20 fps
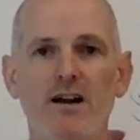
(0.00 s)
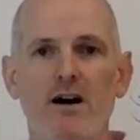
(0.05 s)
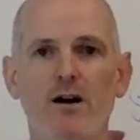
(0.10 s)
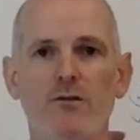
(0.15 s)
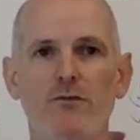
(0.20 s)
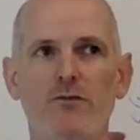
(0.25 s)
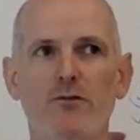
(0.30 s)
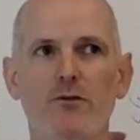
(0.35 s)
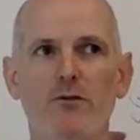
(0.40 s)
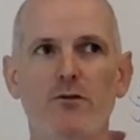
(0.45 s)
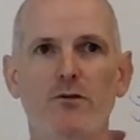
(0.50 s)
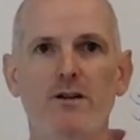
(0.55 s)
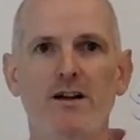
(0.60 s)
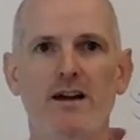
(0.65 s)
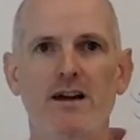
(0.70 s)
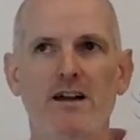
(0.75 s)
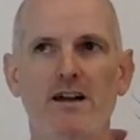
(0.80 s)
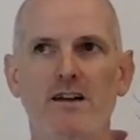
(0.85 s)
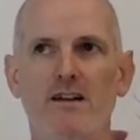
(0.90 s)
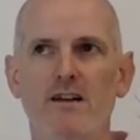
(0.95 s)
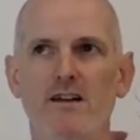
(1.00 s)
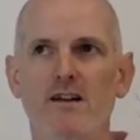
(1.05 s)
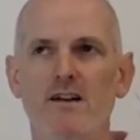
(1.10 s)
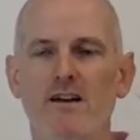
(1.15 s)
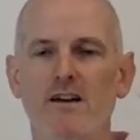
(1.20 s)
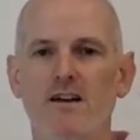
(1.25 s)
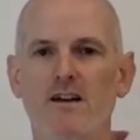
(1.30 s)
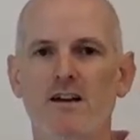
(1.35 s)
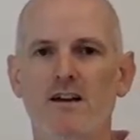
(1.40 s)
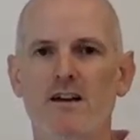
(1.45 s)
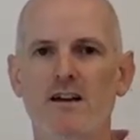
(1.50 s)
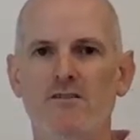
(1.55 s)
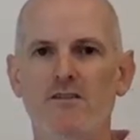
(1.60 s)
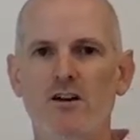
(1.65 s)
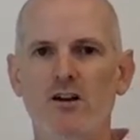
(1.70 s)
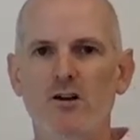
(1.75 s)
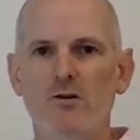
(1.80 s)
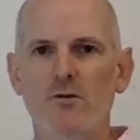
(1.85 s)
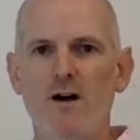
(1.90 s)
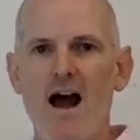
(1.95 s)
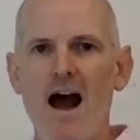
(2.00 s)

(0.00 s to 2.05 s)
helpful in giving you